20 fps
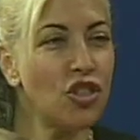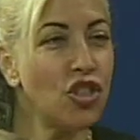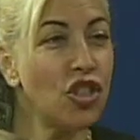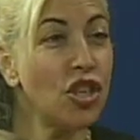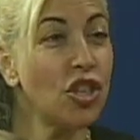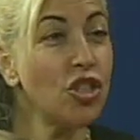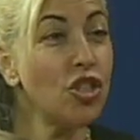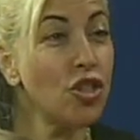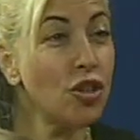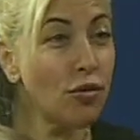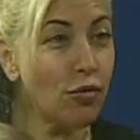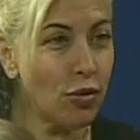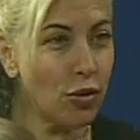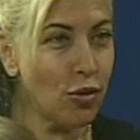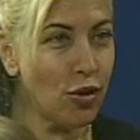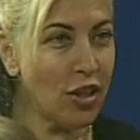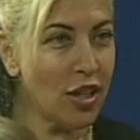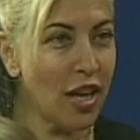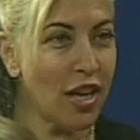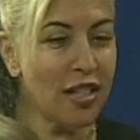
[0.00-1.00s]
ginger
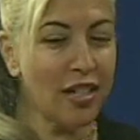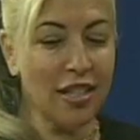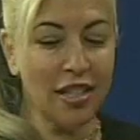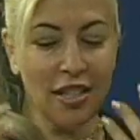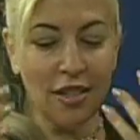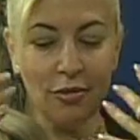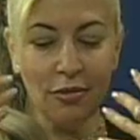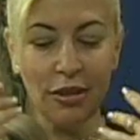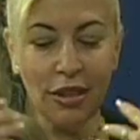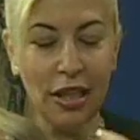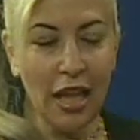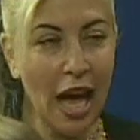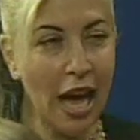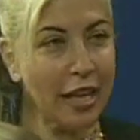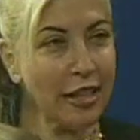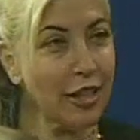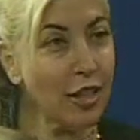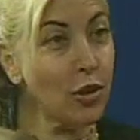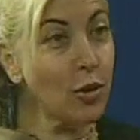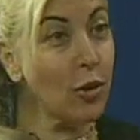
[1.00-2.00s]
root does is it
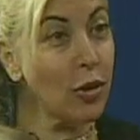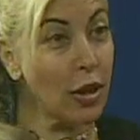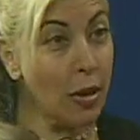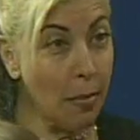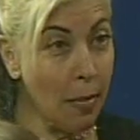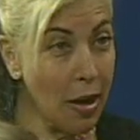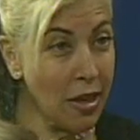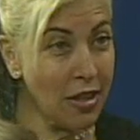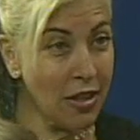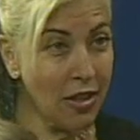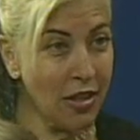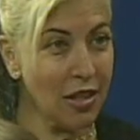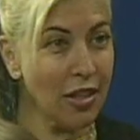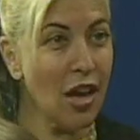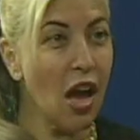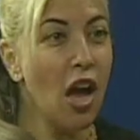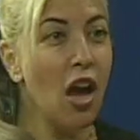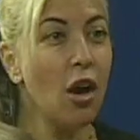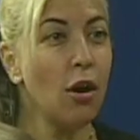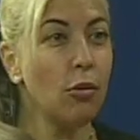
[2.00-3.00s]
relaxes all their muscles,
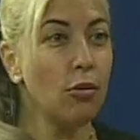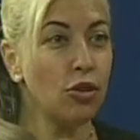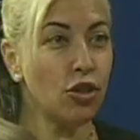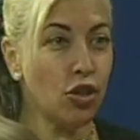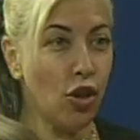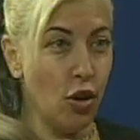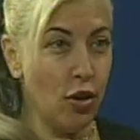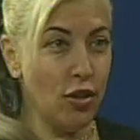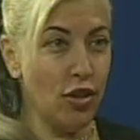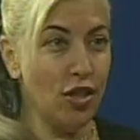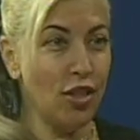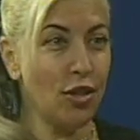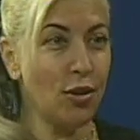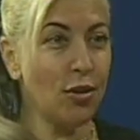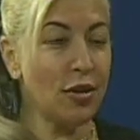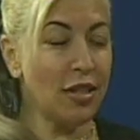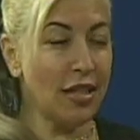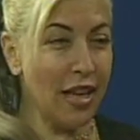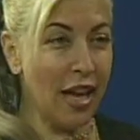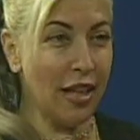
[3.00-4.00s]
which goes into
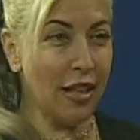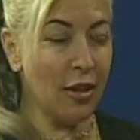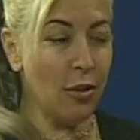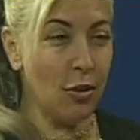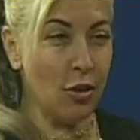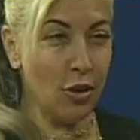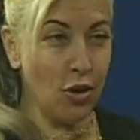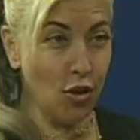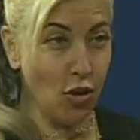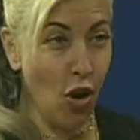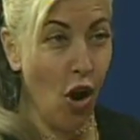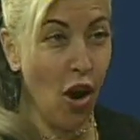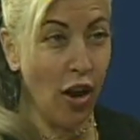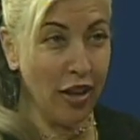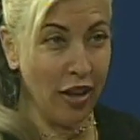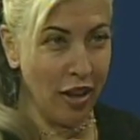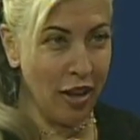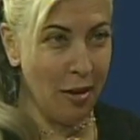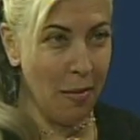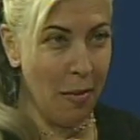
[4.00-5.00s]
exactly what you're
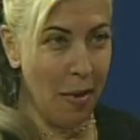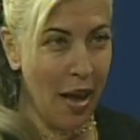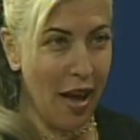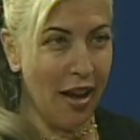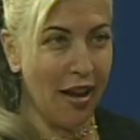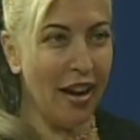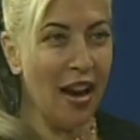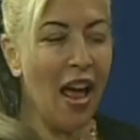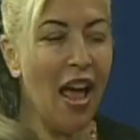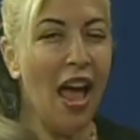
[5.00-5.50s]
talking about.